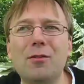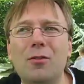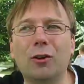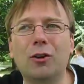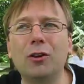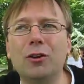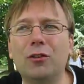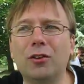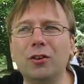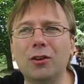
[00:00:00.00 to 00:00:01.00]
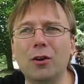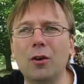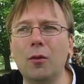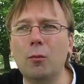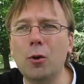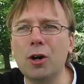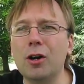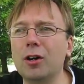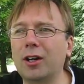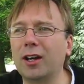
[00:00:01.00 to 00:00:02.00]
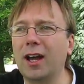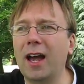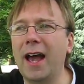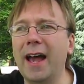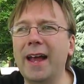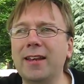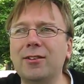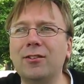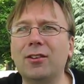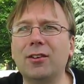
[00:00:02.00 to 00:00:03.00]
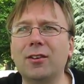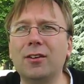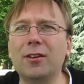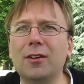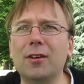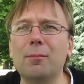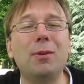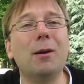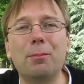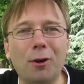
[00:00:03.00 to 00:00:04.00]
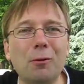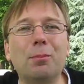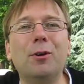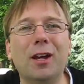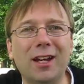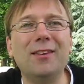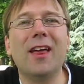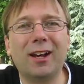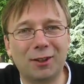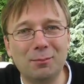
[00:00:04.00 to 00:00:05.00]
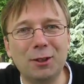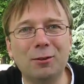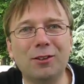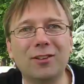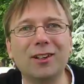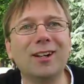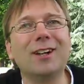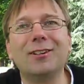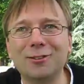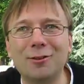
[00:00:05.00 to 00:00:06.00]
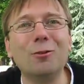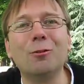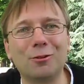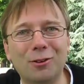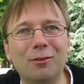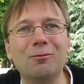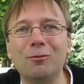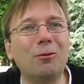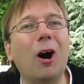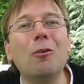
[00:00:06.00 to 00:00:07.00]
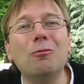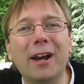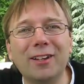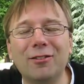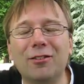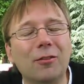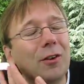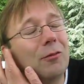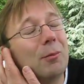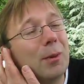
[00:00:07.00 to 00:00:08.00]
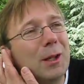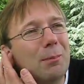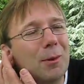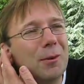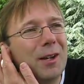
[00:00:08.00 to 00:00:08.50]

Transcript: that could work and be appropriate in that community and could talk to whole ranges of different people.